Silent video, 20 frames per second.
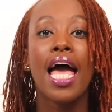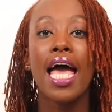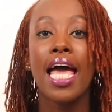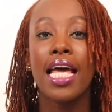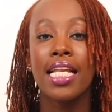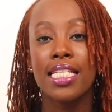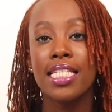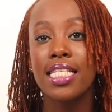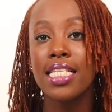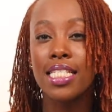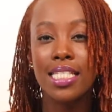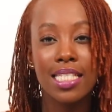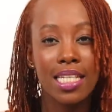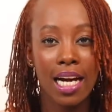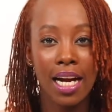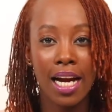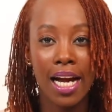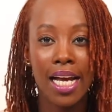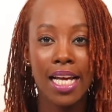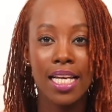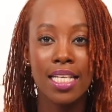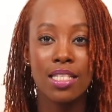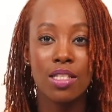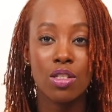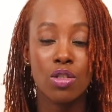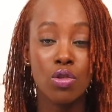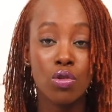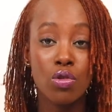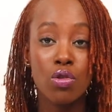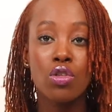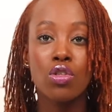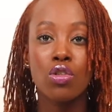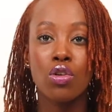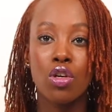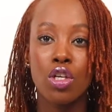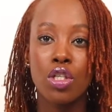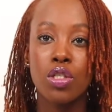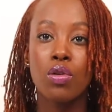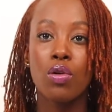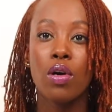And these dyes use
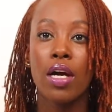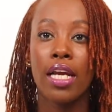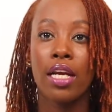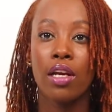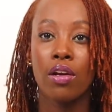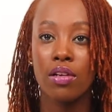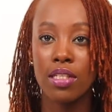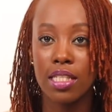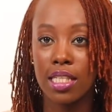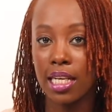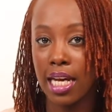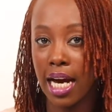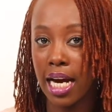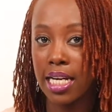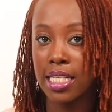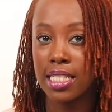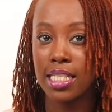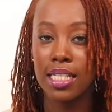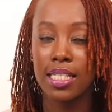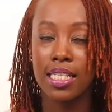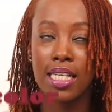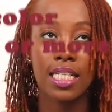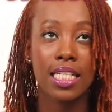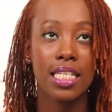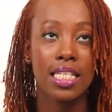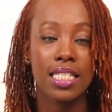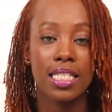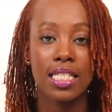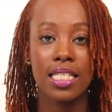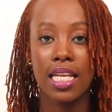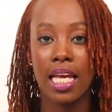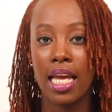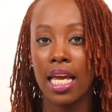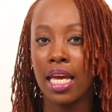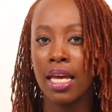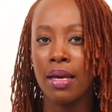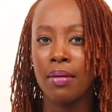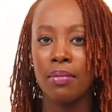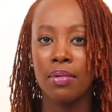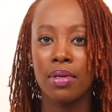also an oxidizer that is
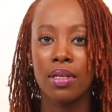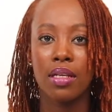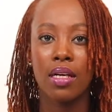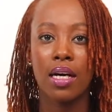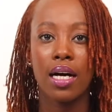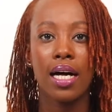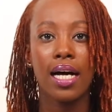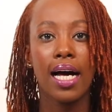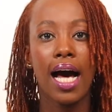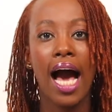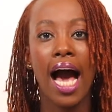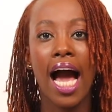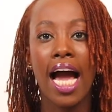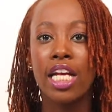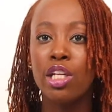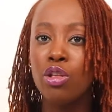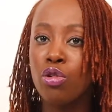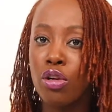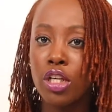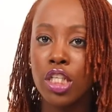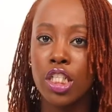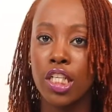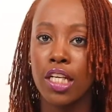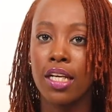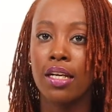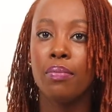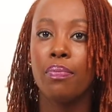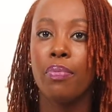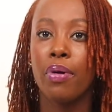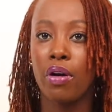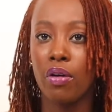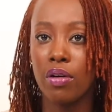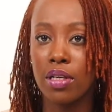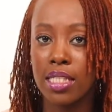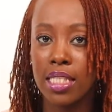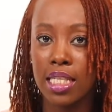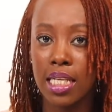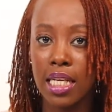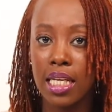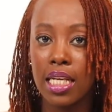named hydrogen
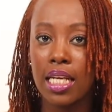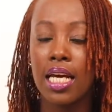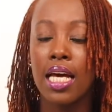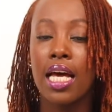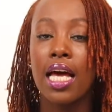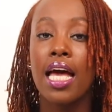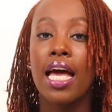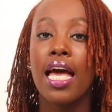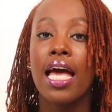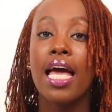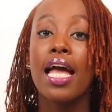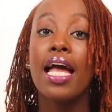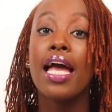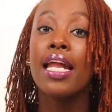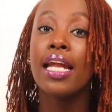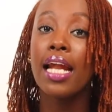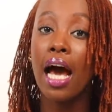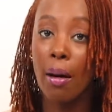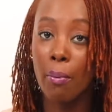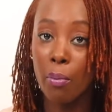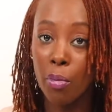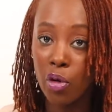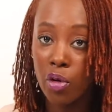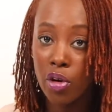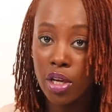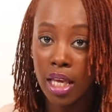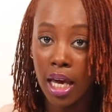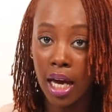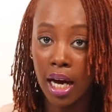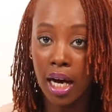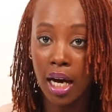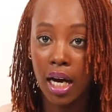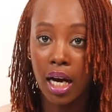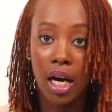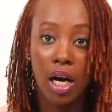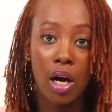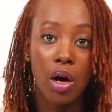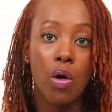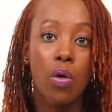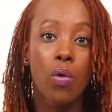peroxide and
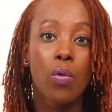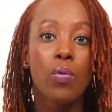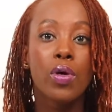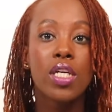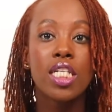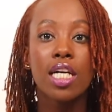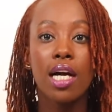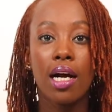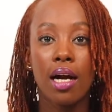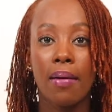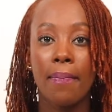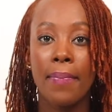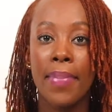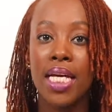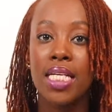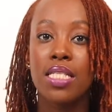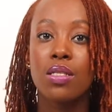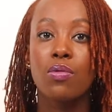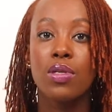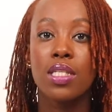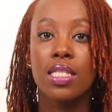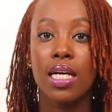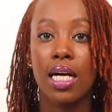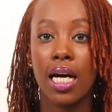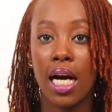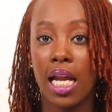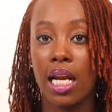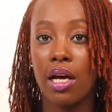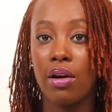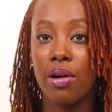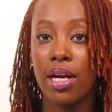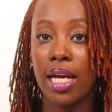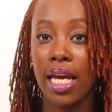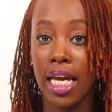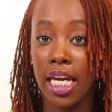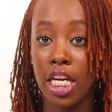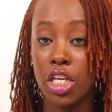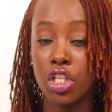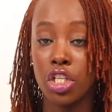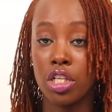ammonia, which are mixed with the coloring
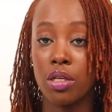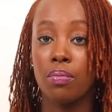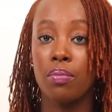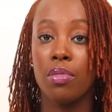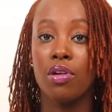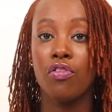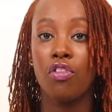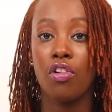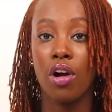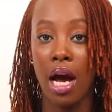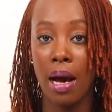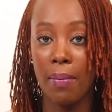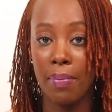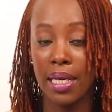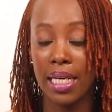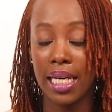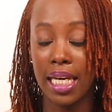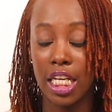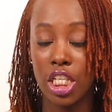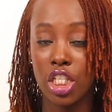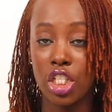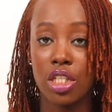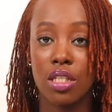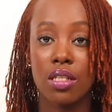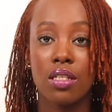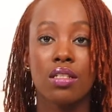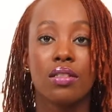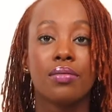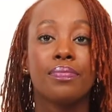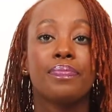agent before application.